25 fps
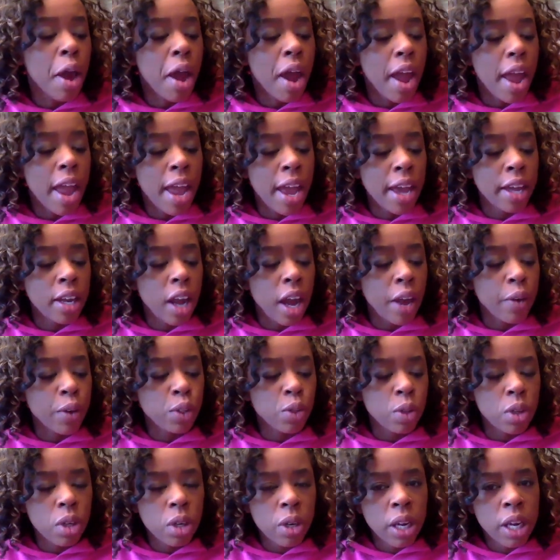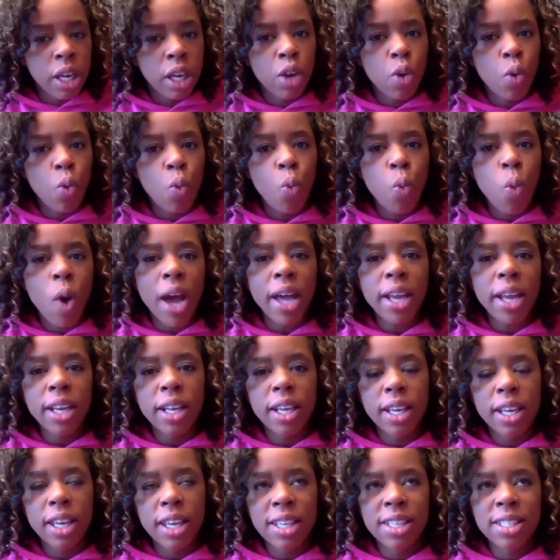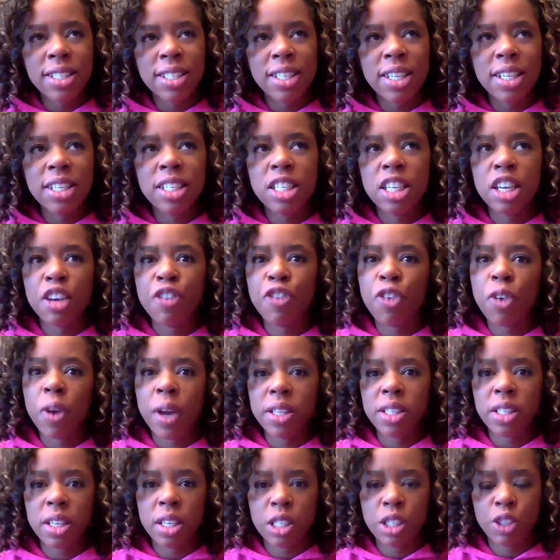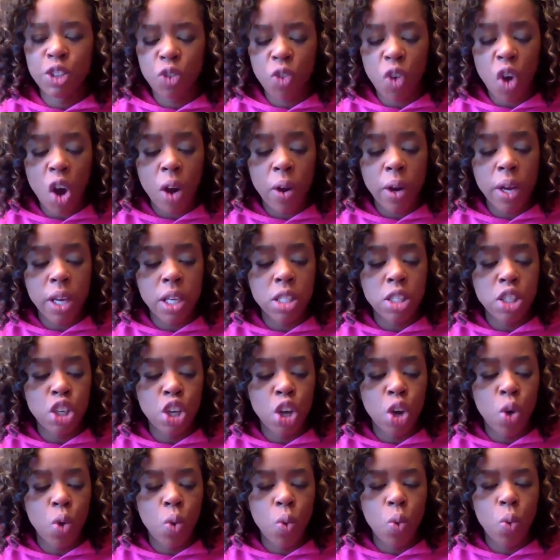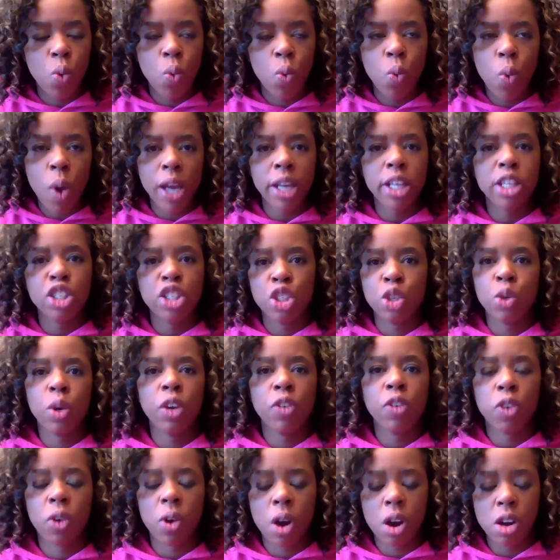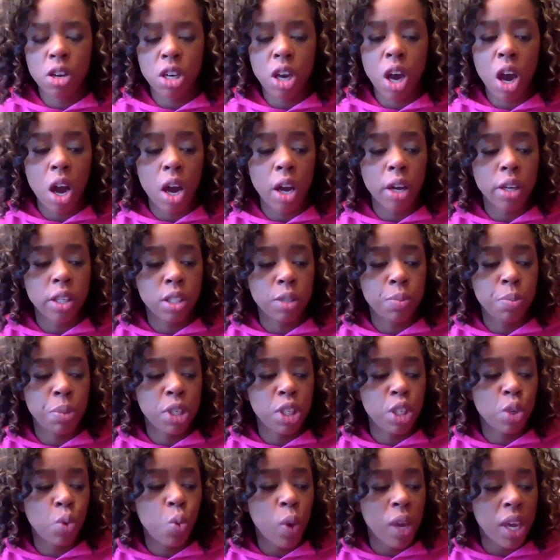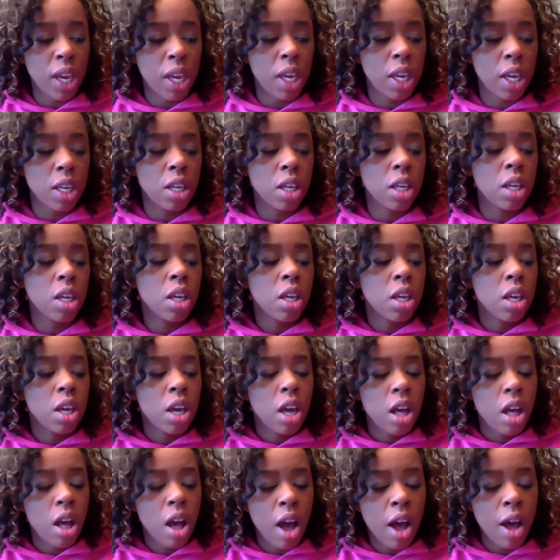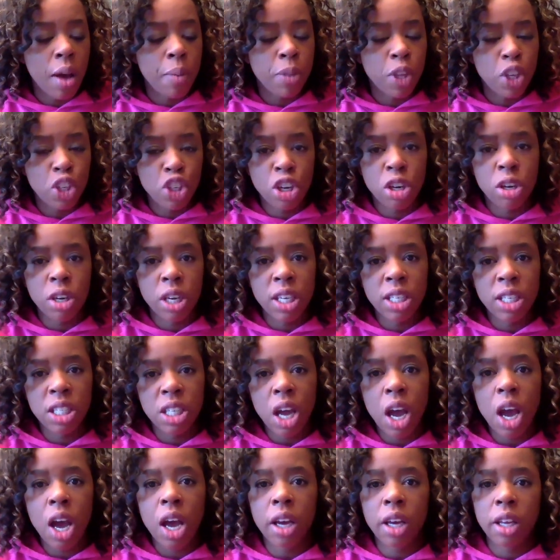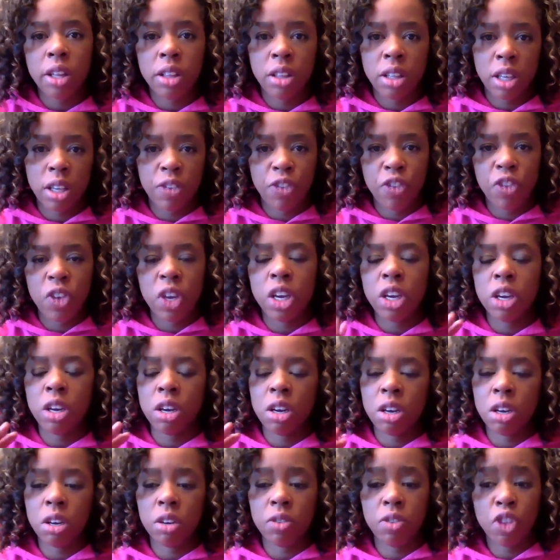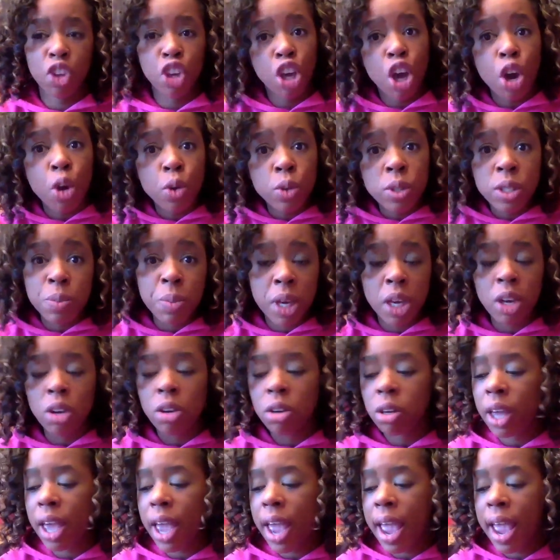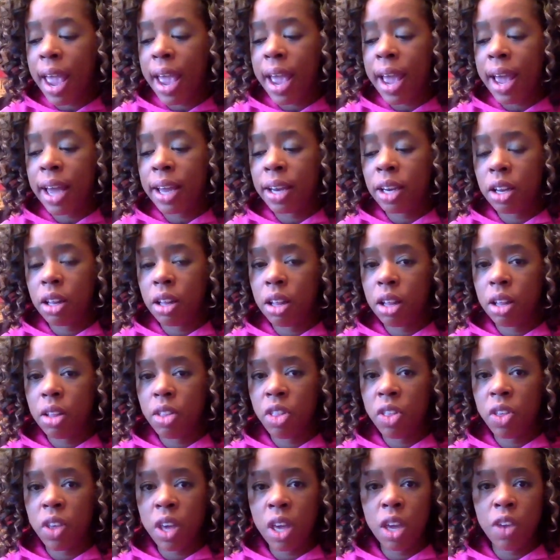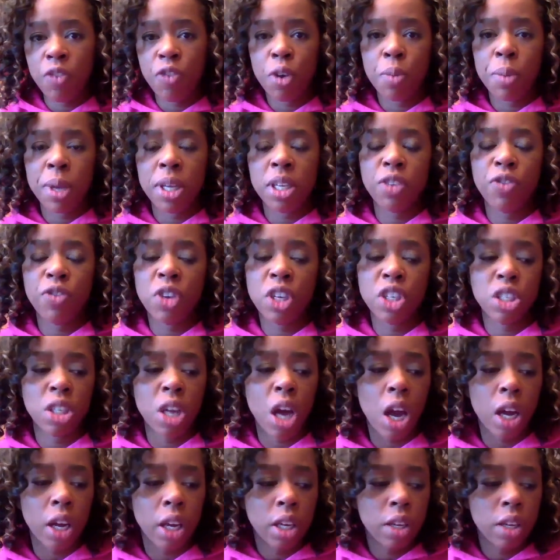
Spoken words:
And I was wondering, what is the difference as far as, you know, what it's doing for our dogs between the turkey stock, the kefir, the goat's milk, and the fermented fish stock?